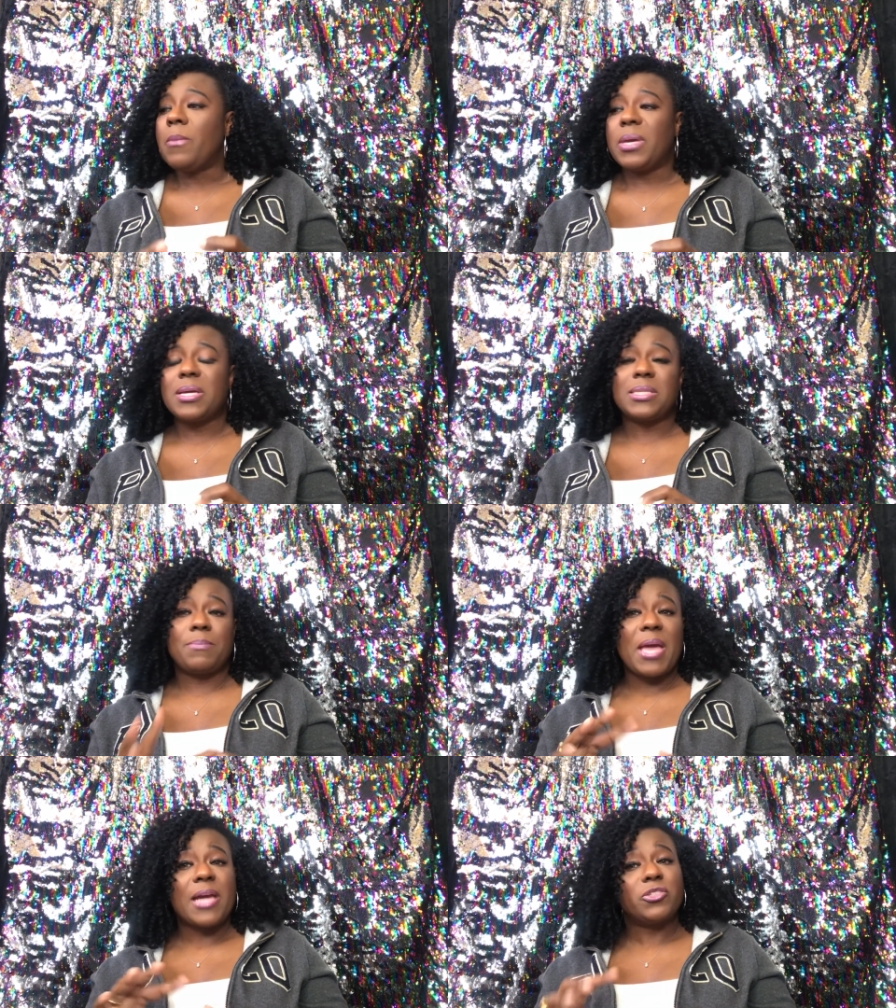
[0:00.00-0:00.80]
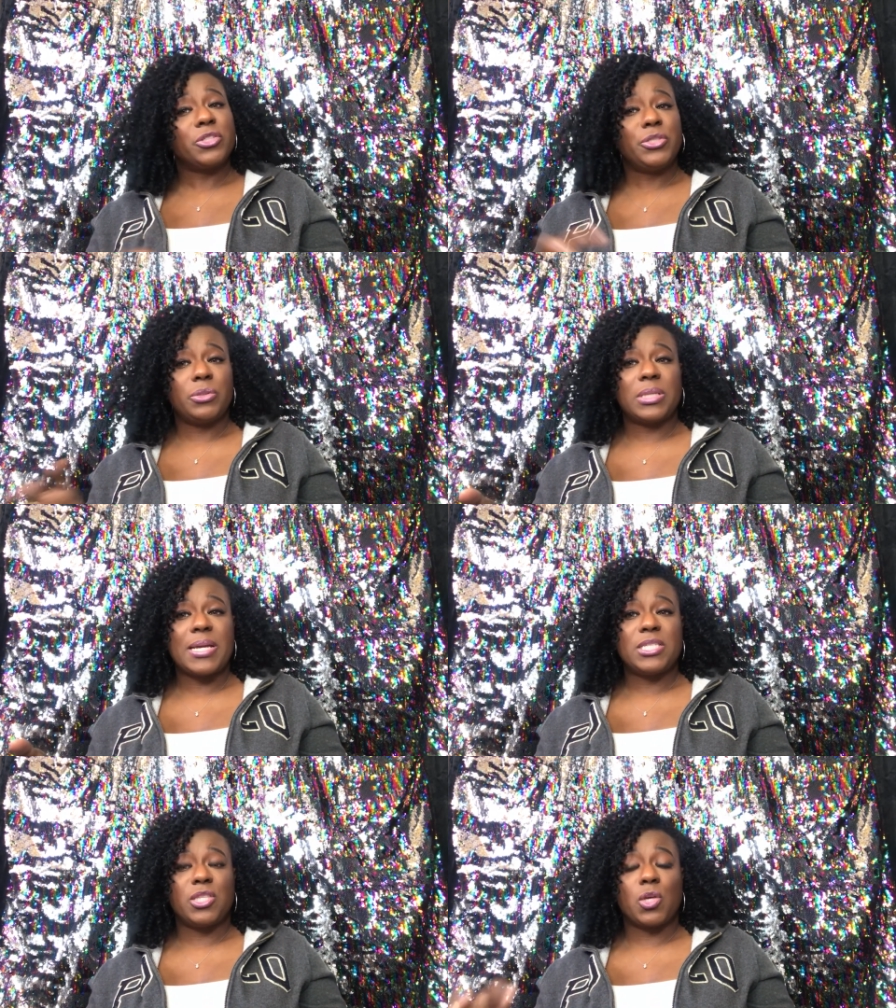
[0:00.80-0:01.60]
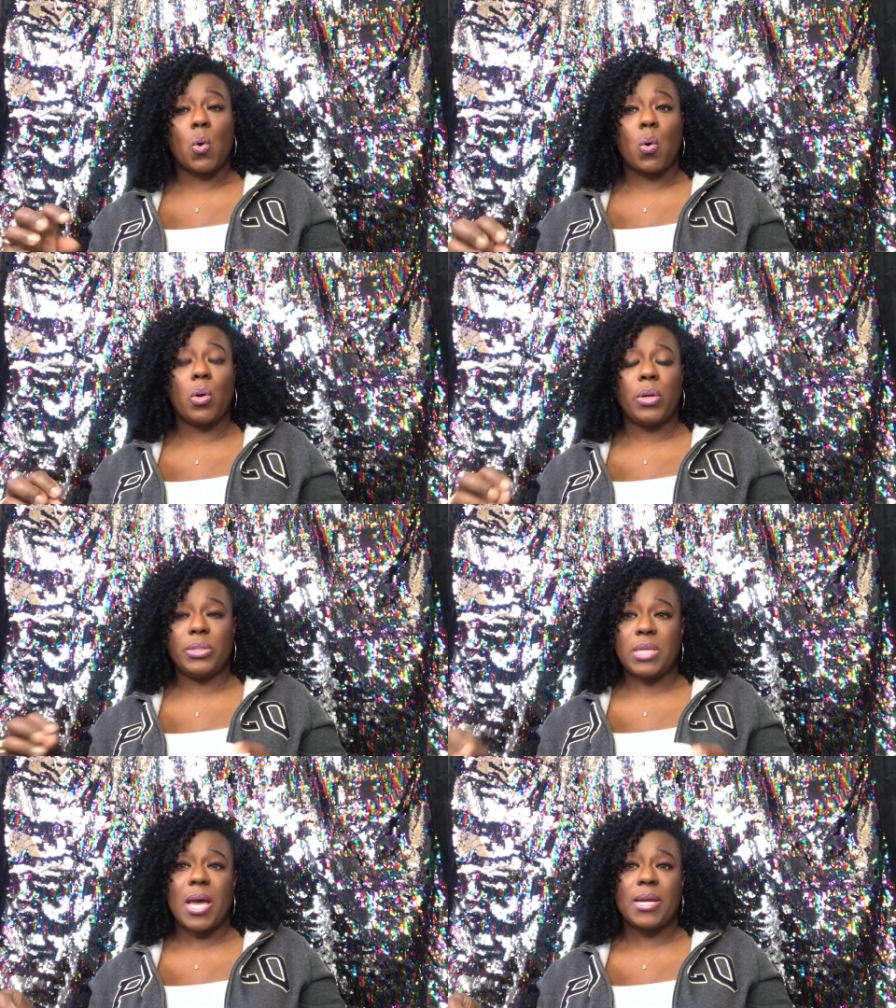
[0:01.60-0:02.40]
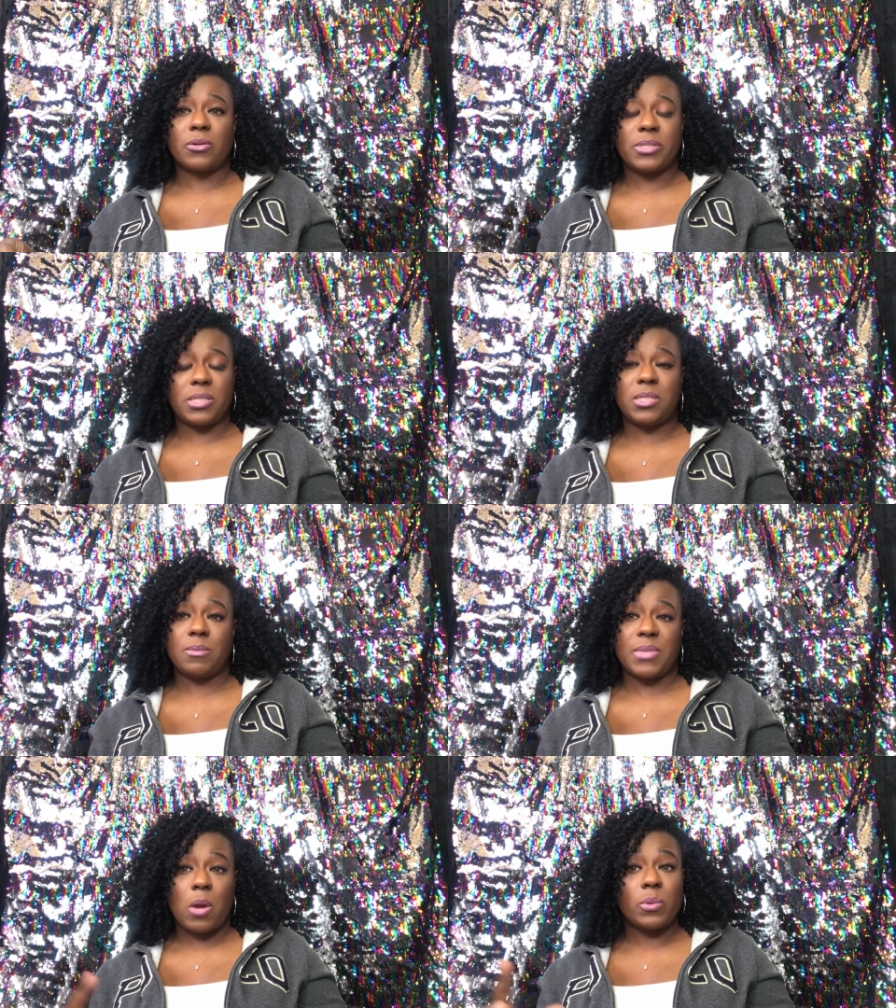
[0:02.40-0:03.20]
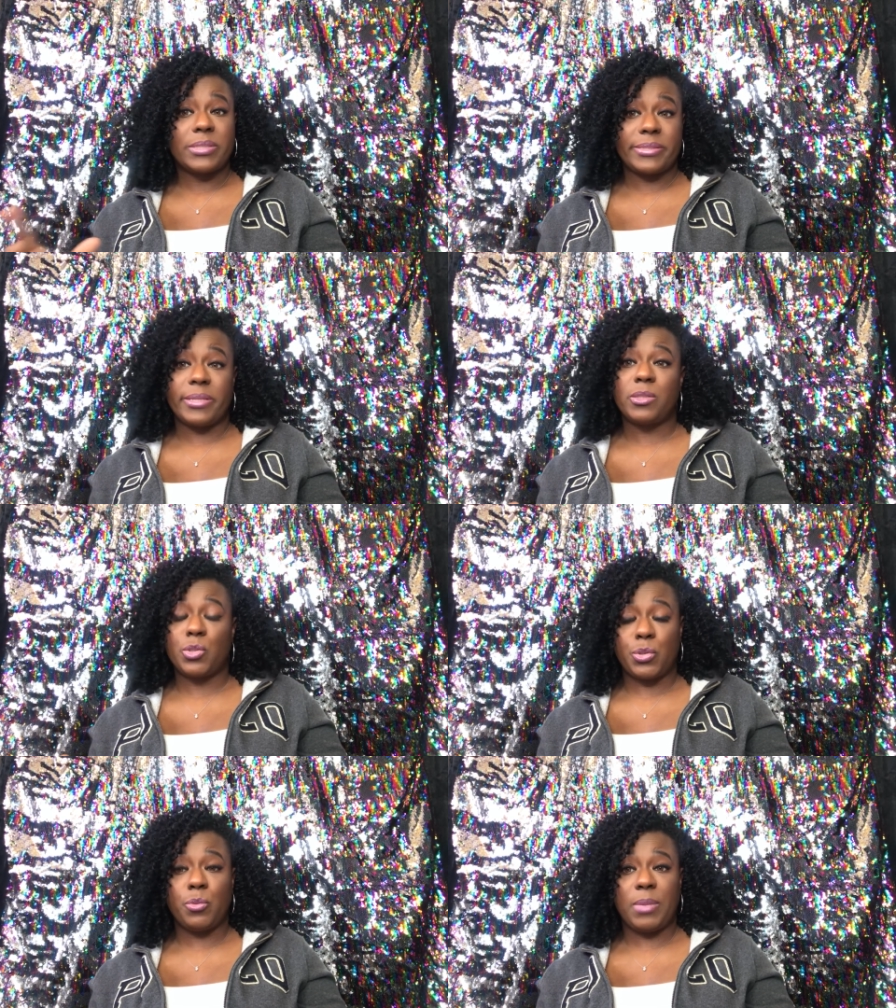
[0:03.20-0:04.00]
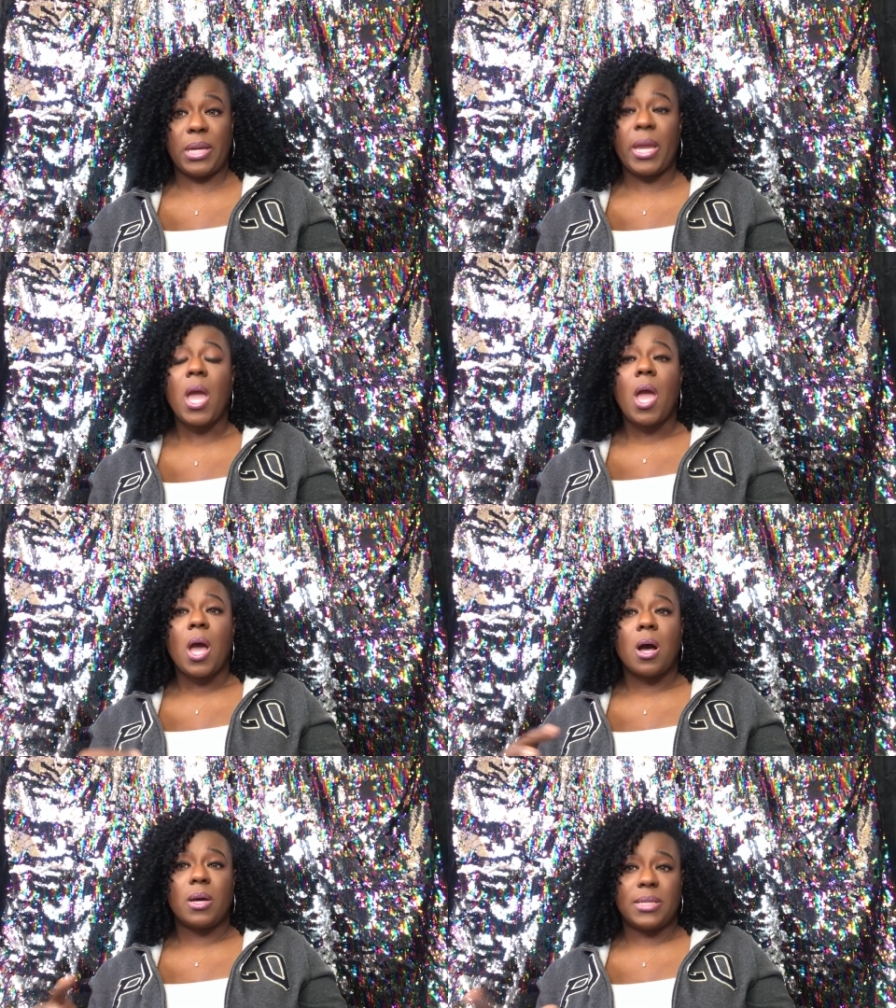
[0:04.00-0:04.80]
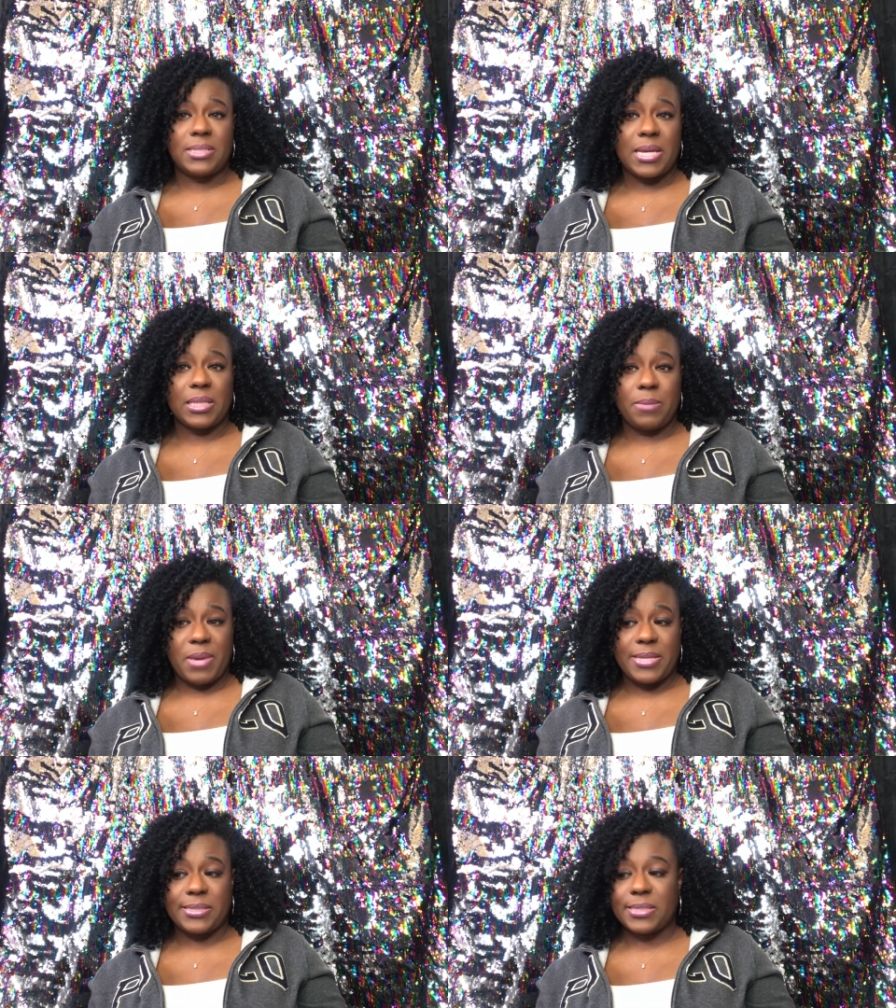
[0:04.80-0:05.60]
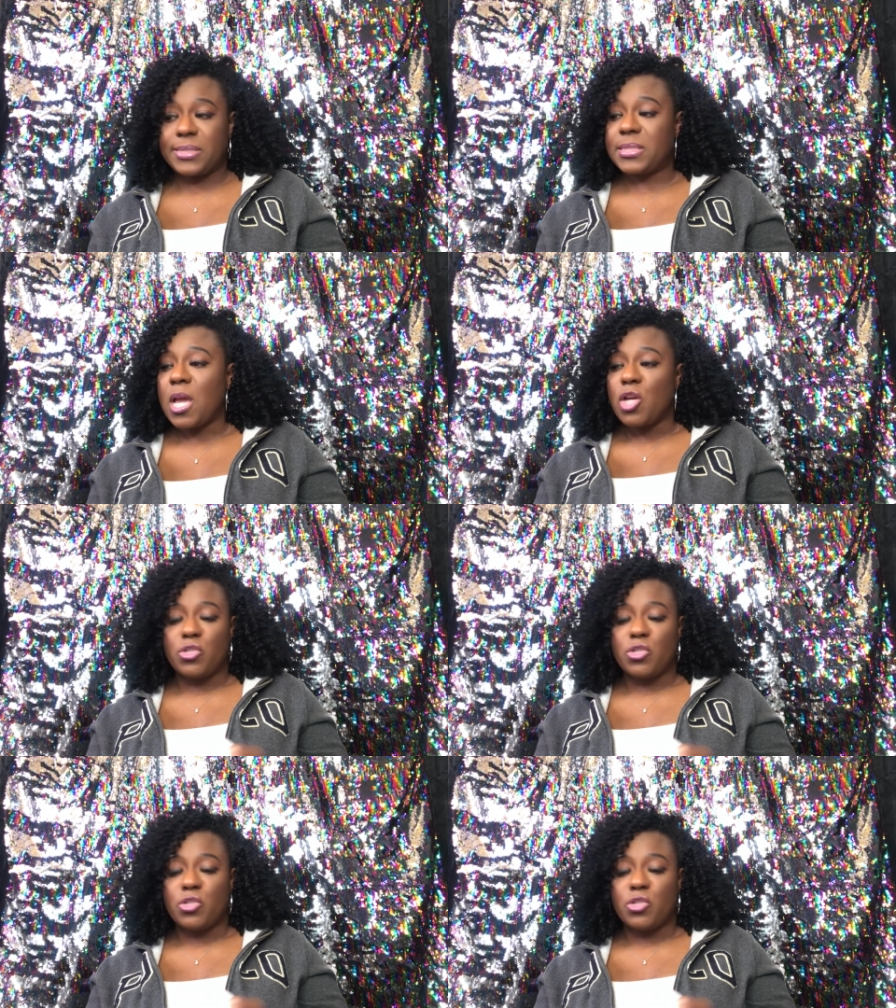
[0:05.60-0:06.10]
because I'm actually utilizing the entire system that was sent to me on a daily basis.